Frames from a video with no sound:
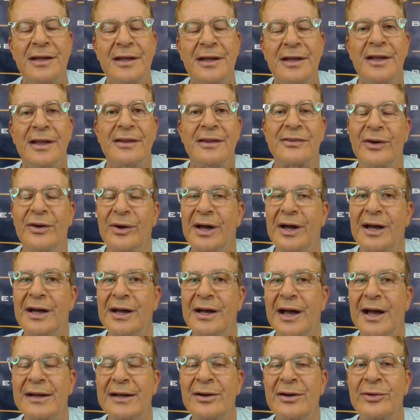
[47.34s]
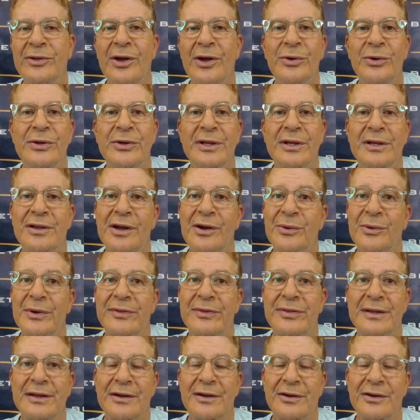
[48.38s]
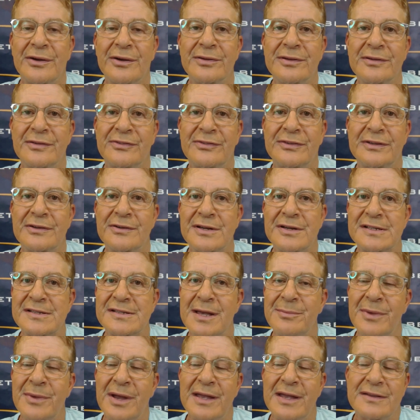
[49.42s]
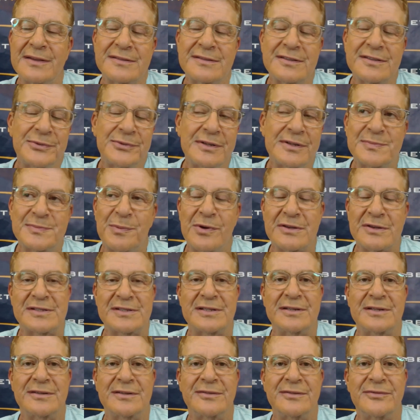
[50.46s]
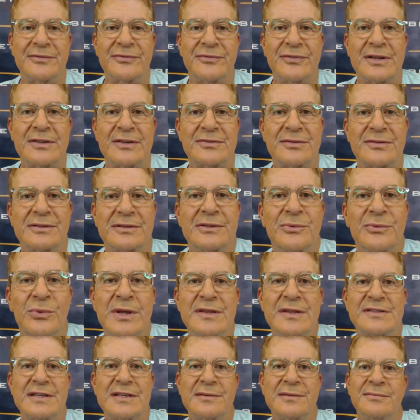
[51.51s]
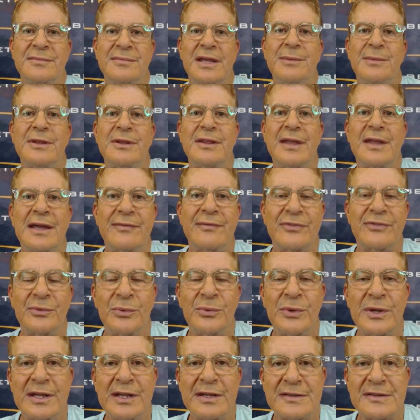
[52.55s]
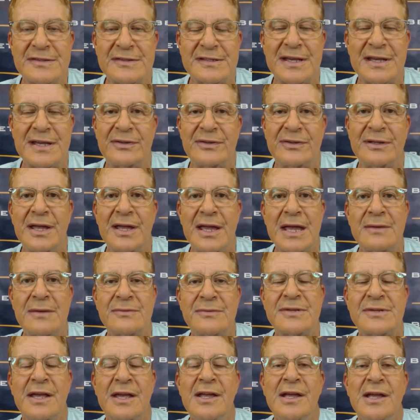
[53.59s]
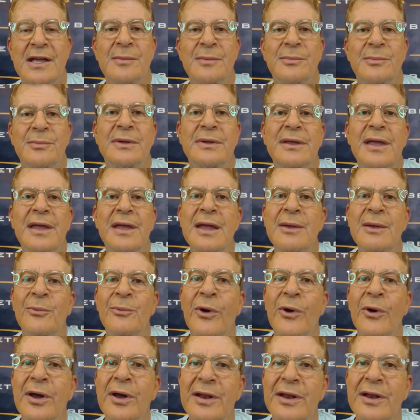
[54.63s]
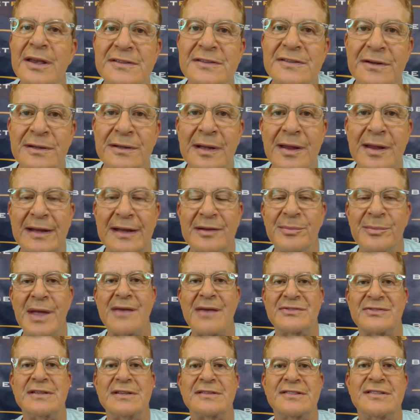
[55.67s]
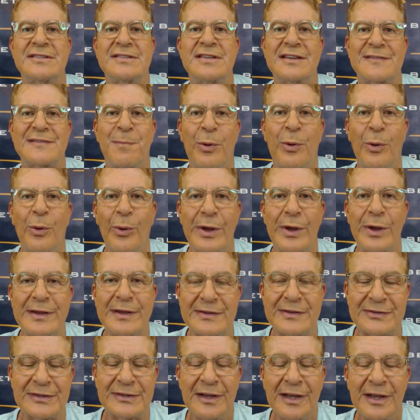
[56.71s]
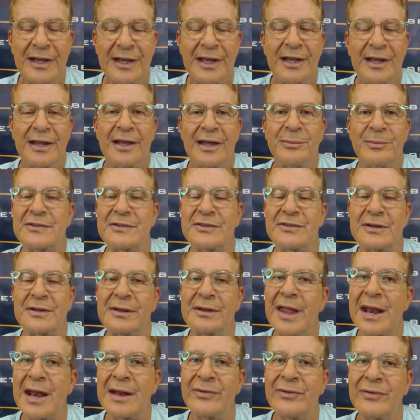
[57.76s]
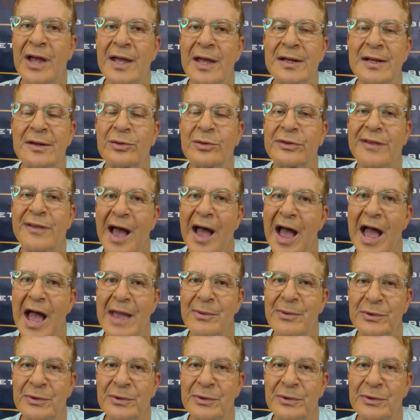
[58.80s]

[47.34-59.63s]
So I don't know who to go with here on the series. My assumption is Boston eventually wins it, and maybe they have to win it in 7 games. But Game 1, I certainly like the Mavs getting 6 points because there's a lot of idle time.